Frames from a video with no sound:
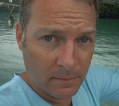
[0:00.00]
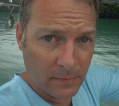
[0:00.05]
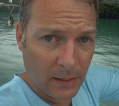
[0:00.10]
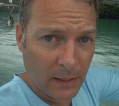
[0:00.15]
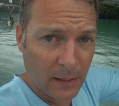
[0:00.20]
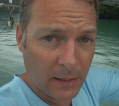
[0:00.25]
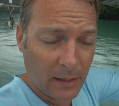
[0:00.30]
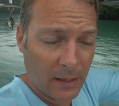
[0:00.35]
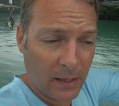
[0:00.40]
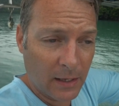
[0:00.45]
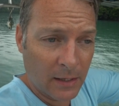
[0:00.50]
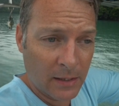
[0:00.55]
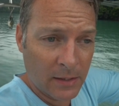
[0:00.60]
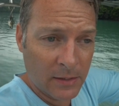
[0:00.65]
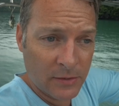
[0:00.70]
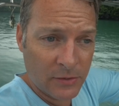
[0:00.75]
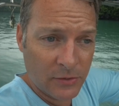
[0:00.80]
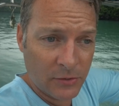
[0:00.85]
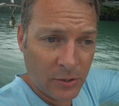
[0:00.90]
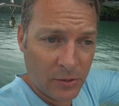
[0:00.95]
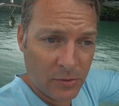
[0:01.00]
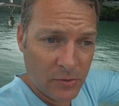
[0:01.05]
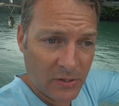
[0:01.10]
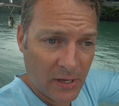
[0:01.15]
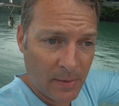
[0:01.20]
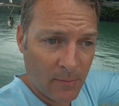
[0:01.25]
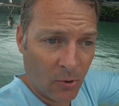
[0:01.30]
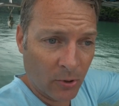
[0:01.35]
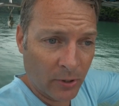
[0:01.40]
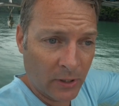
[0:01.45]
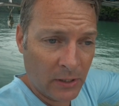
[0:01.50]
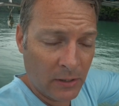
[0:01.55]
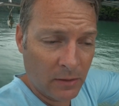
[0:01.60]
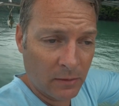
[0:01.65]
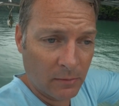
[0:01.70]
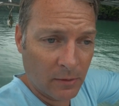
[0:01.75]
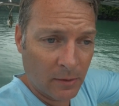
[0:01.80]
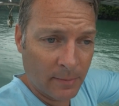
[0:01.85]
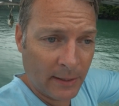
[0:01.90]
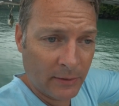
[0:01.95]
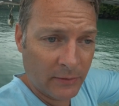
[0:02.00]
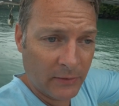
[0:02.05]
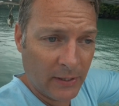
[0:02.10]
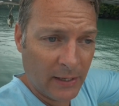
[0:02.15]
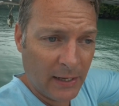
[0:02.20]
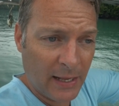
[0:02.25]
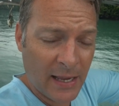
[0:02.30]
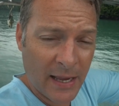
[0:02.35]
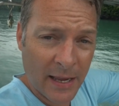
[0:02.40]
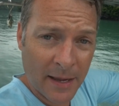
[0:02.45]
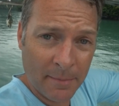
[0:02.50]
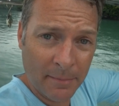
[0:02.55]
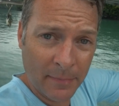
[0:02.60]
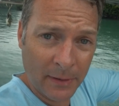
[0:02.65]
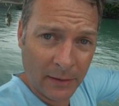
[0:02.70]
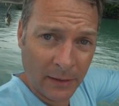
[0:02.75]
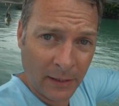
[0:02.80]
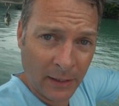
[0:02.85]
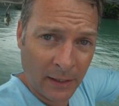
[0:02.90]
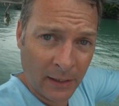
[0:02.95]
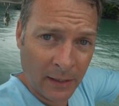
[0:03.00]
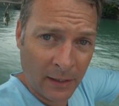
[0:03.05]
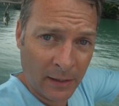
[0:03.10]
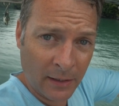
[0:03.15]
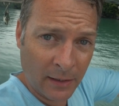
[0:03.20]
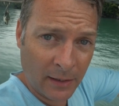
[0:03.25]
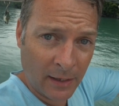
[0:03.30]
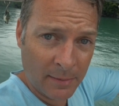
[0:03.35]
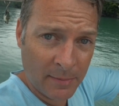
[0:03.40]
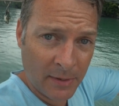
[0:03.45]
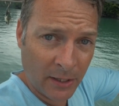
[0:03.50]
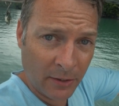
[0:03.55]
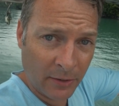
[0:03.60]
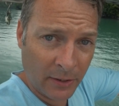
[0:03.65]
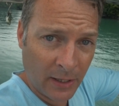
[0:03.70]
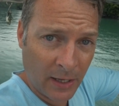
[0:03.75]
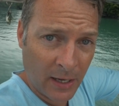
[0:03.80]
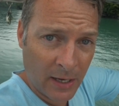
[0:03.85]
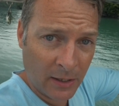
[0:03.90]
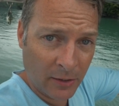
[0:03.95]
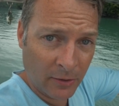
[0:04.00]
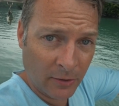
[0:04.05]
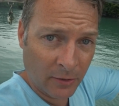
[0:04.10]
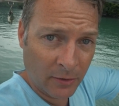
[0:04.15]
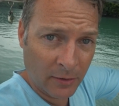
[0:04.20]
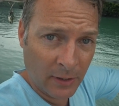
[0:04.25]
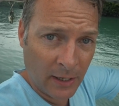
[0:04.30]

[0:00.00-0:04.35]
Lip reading: It is Tuesday morning, about 10 a.m., and I'm here at anchor